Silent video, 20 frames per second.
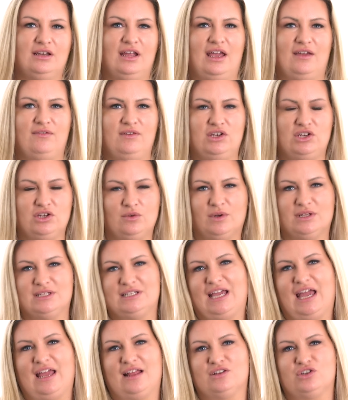If you do want to
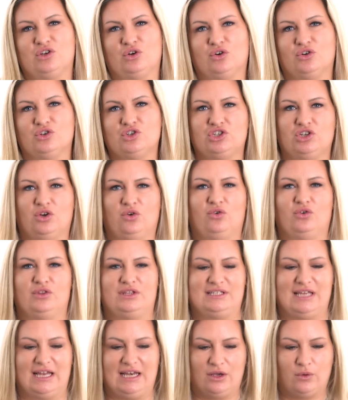get in touch, or
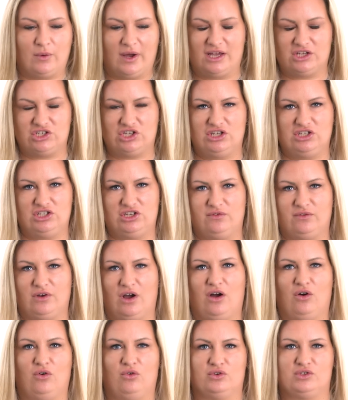there's any questions you've
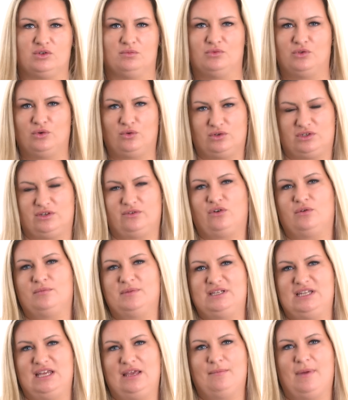got or some thoughts are coming
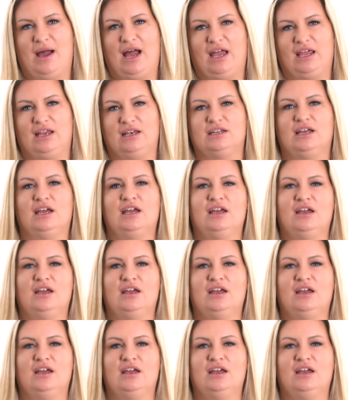to your mind,